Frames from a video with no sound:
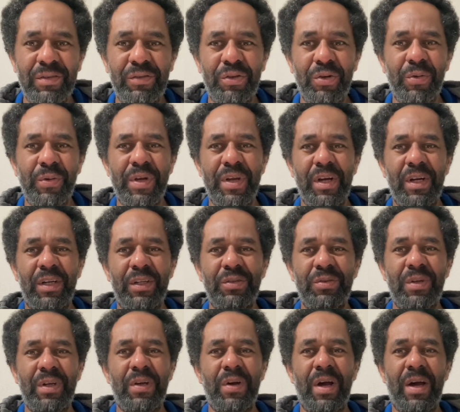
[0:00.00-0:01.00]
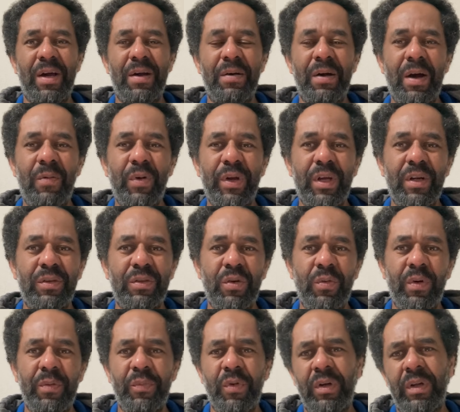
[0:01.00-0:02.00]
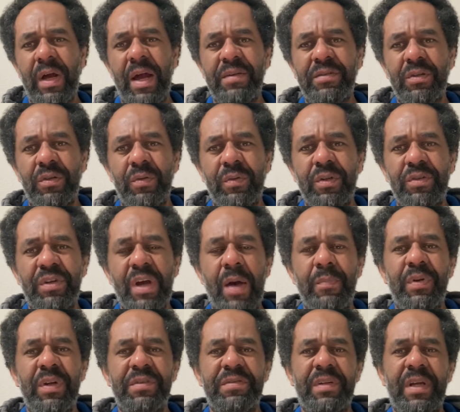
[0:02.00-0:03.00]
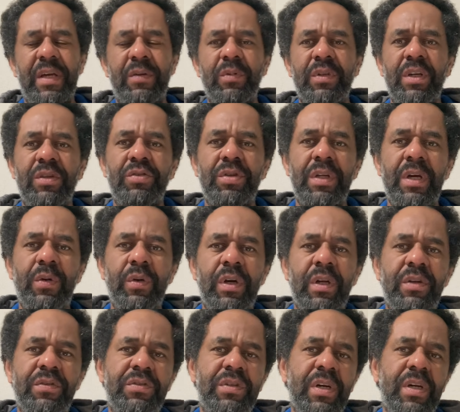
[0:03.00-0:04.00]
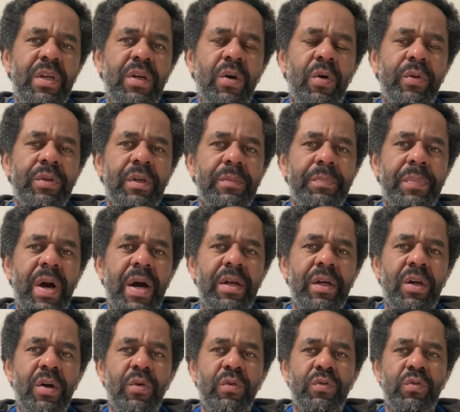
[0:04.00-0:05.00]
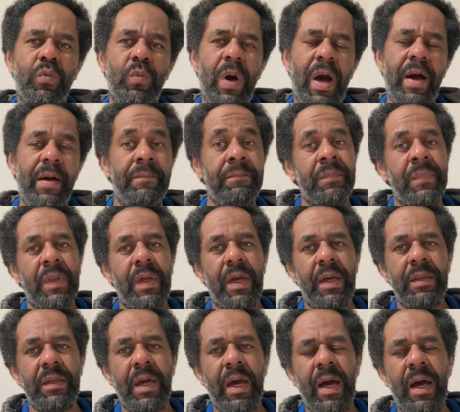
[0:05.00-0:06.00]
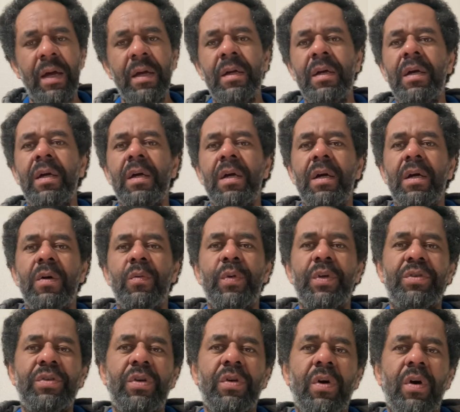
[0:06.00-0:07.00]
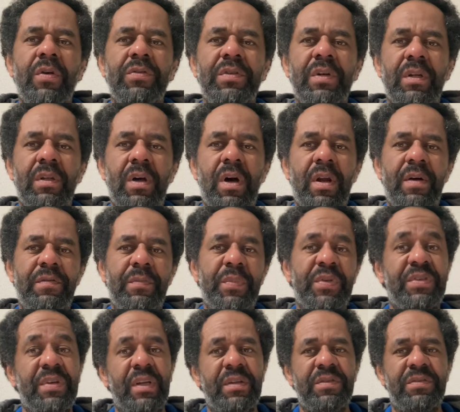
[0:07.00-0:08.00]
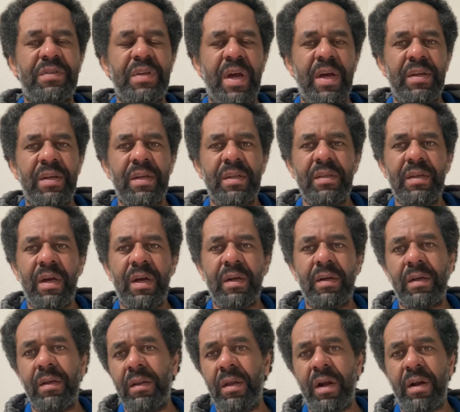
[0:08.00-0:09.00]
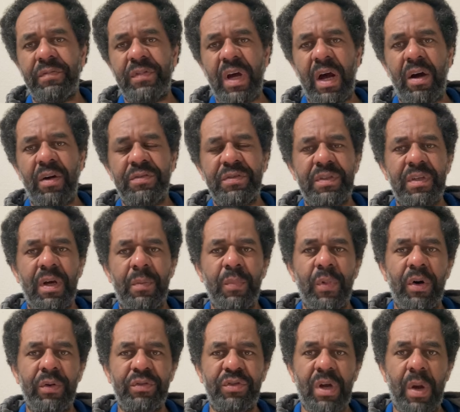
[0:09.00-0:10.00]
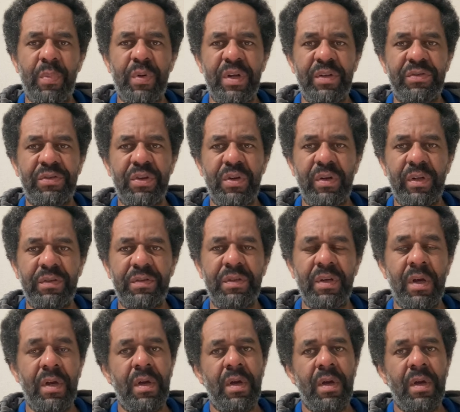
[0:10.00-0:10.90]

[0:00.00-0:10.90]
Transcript: Julu here. Today we're going to do one more lesson on the Japanese language. And today we're going to study on the particles wa and ga, which cause a lot of misunderstanding and a lot of doubts among Japanese students.